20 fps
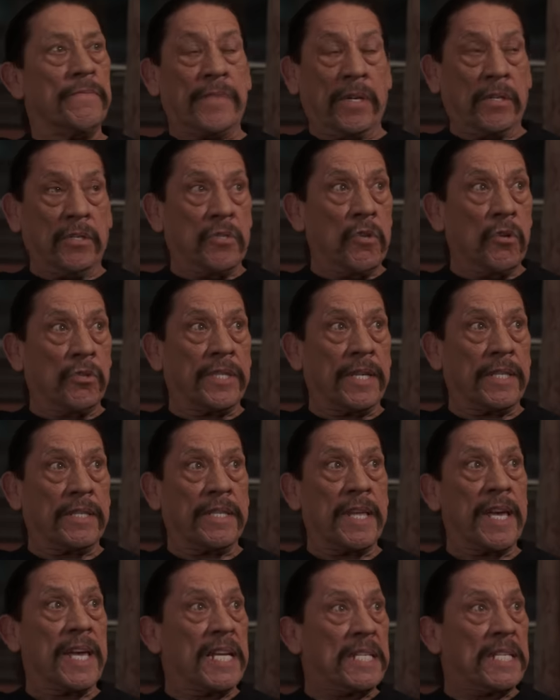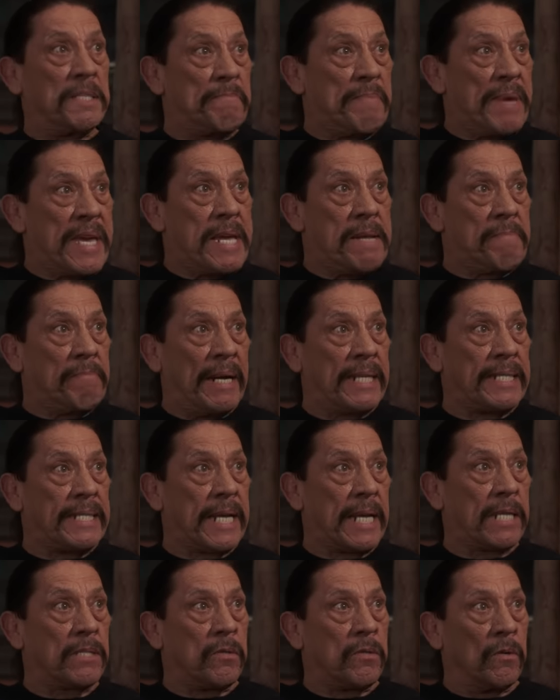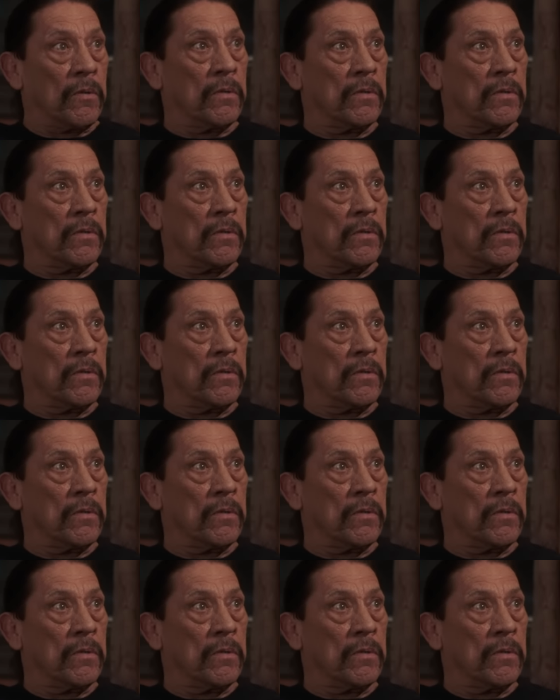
There's no such thing as being bisexual.